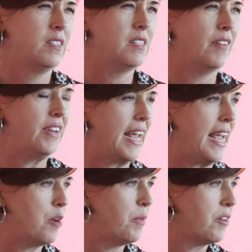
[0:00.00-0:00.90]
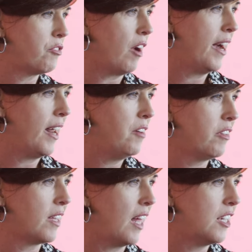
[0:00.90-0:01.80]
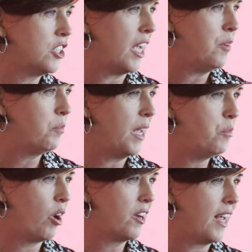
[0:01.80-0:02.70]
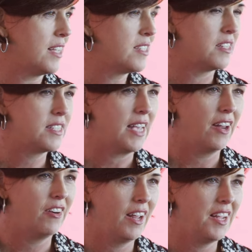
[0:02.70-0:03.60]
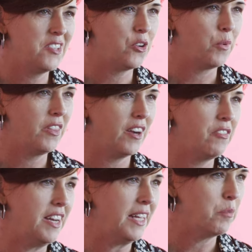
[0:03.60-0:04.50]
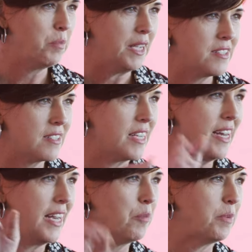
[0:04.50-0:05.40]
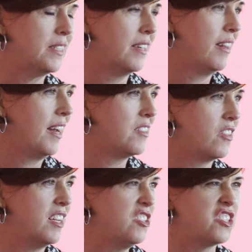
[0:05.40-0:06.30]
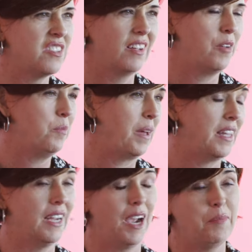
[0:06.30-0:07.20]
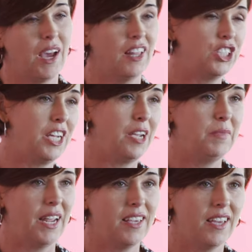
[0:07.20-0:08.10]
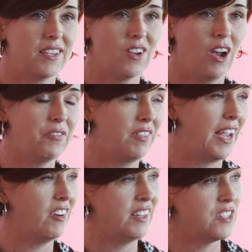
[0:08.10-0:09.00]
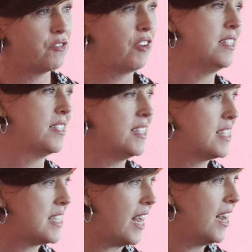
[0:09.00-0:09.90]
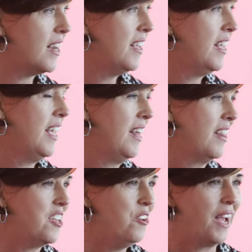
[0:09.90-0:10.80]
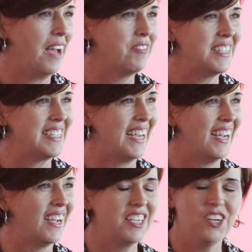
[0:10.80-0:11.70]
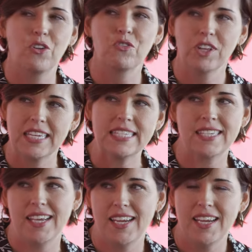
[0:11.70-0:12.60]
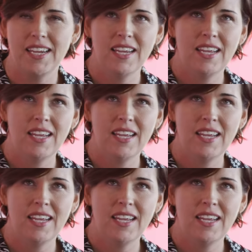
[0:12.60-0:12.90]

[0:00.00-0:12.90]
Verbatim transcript: 7 a.m. on Friday for the college game day broadcast on Saturday. So we're there feeding them pizzas leading up until then. So they're just, I mean, by the time college game day kicks off, they are in this frenzied state that you haven't, uh, you don't really see